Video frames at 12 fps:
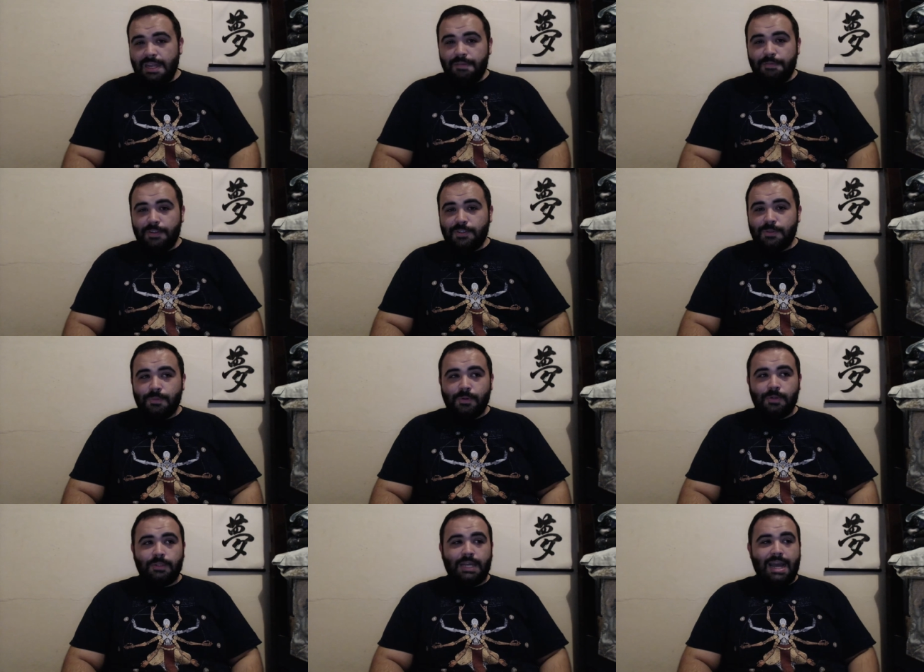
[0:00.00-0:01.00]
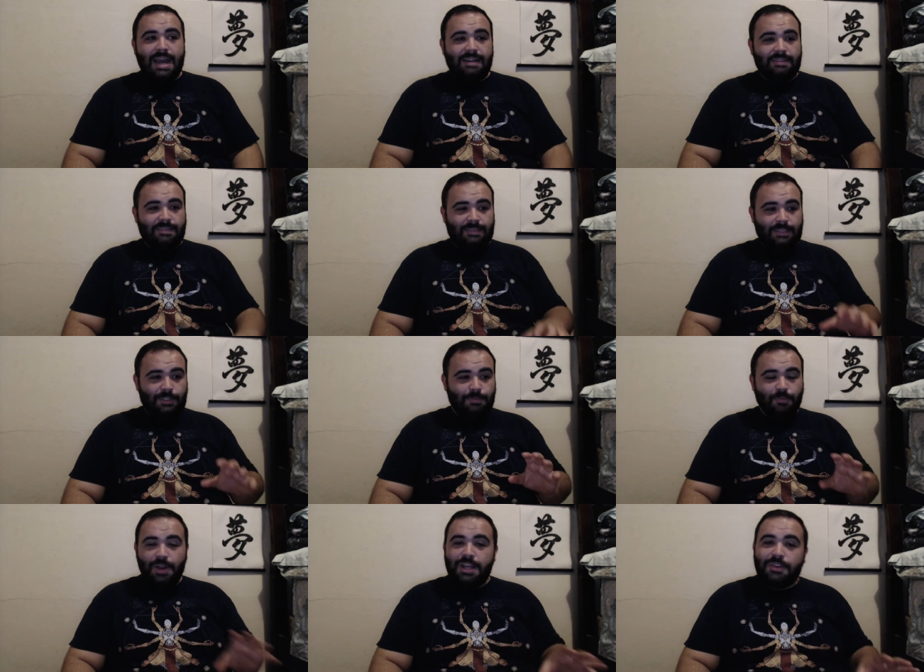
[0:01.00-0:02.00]
Invincible has this
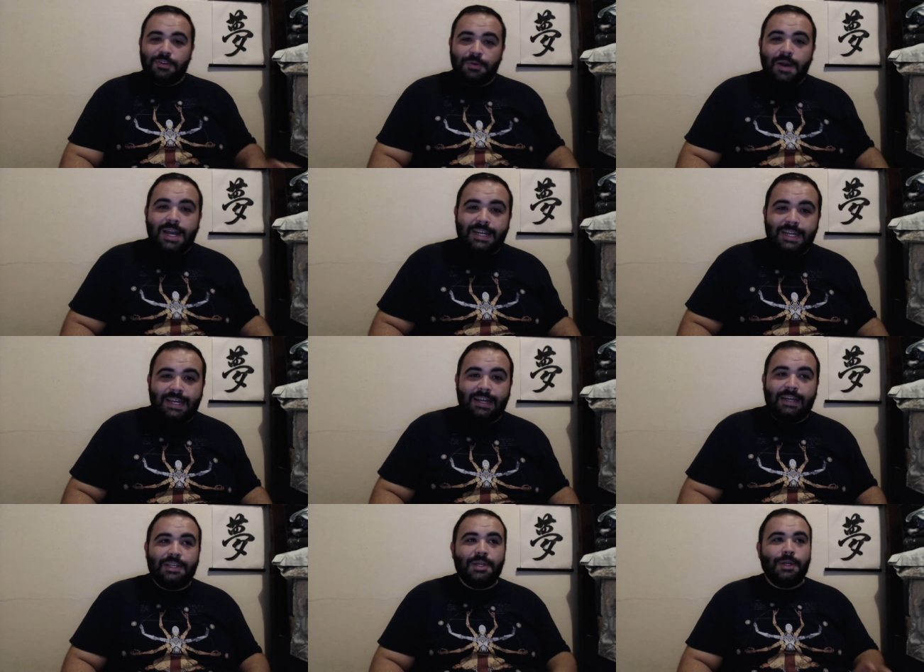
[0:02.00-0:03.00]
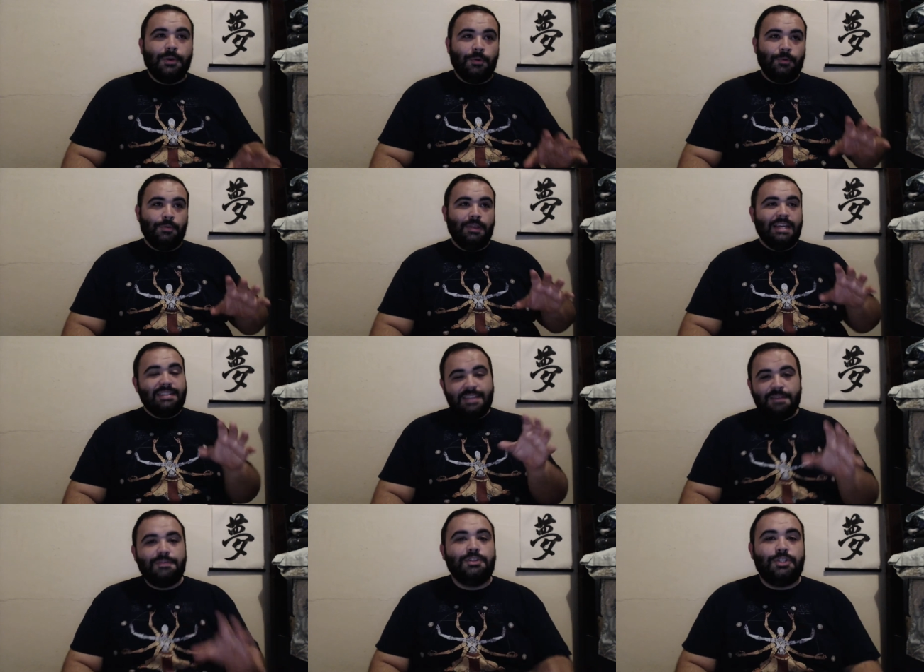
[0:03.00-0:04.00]
breakthrough idea, you know, things
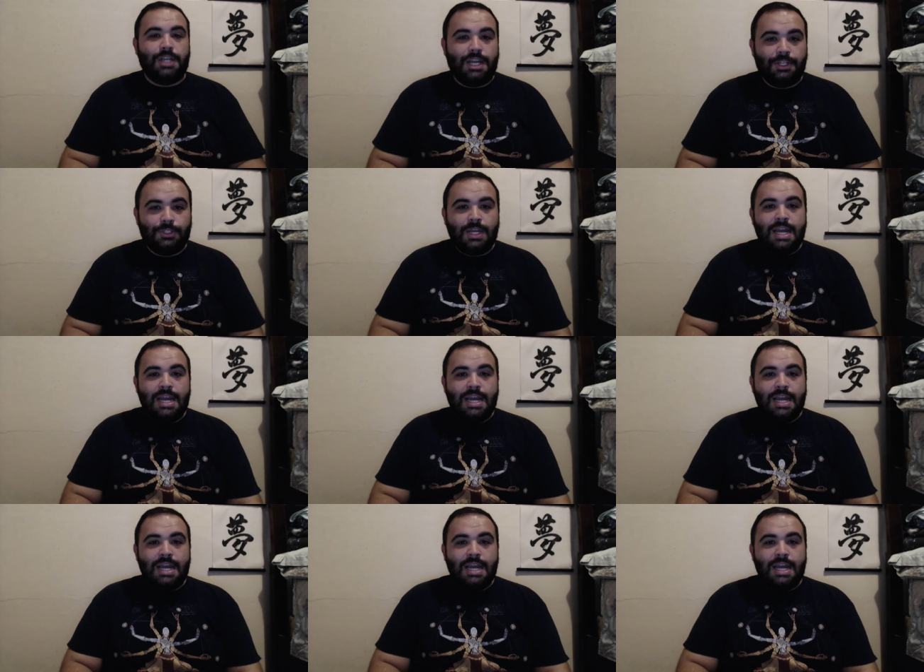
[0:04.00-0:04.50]
have to change.